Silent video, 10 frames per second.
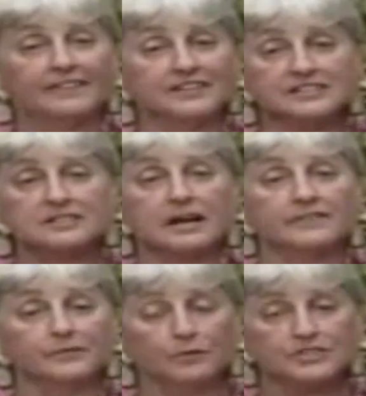this is
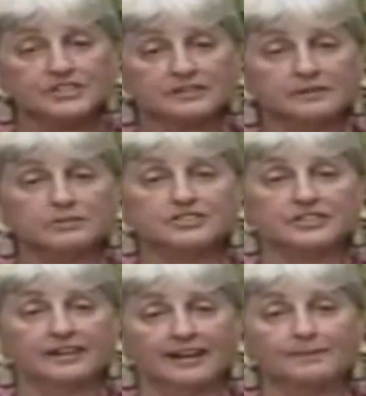unfortunately what's going to
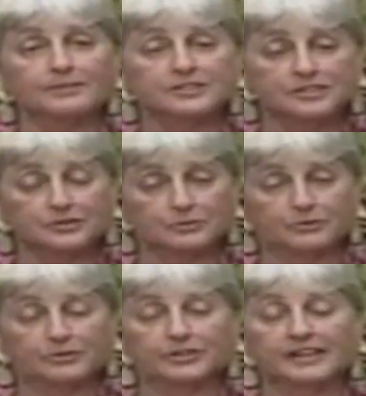happen to you. You're
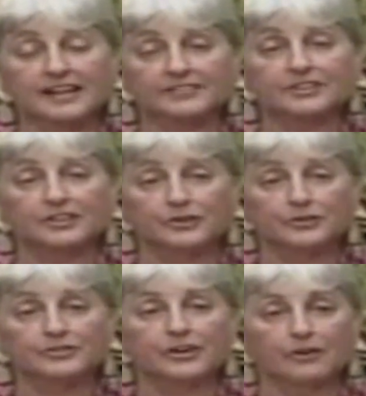going to have to learn the
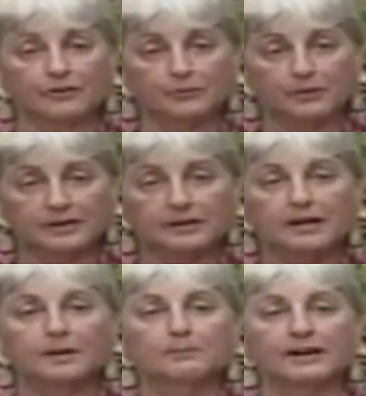hard way
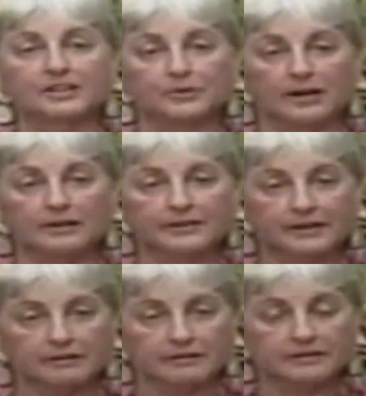by trial and
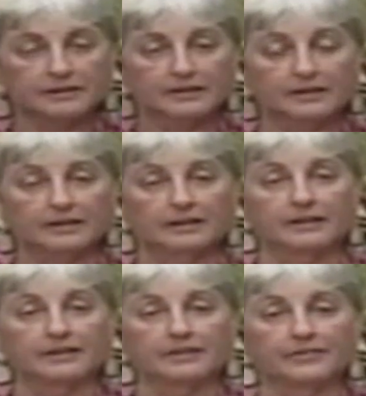error.
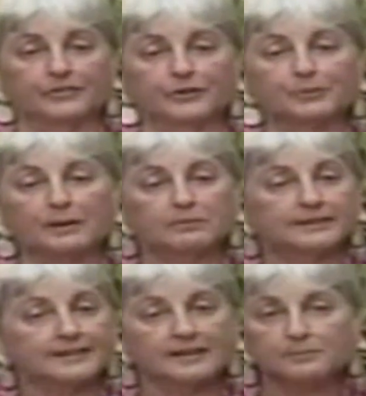There's probably
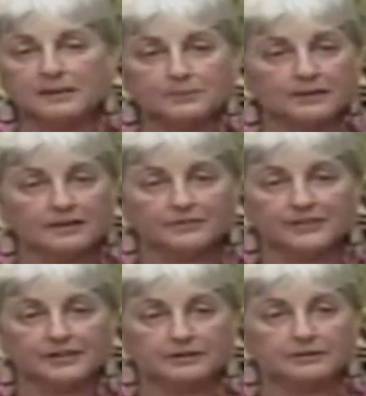10 people out
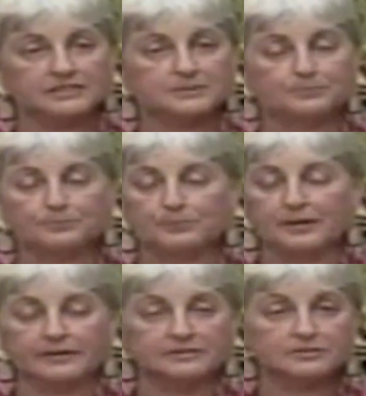there,
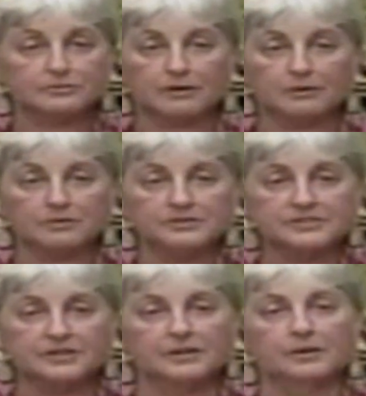experienced growers,
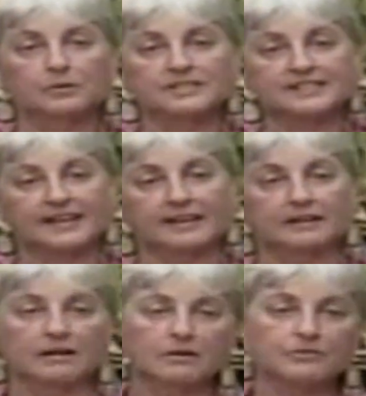who are saying,
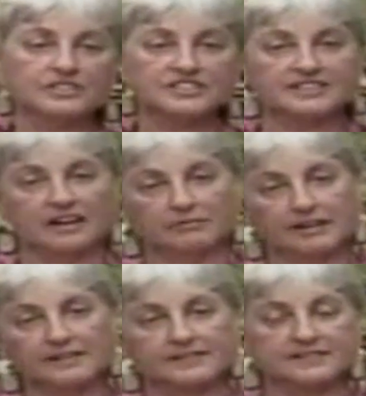oh, this is not right,
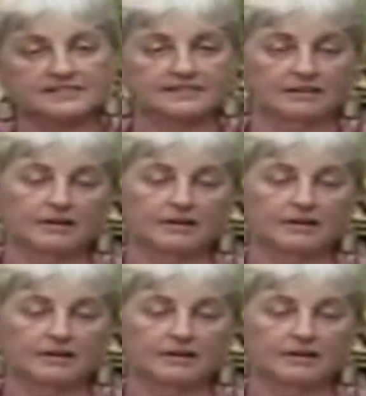this is not.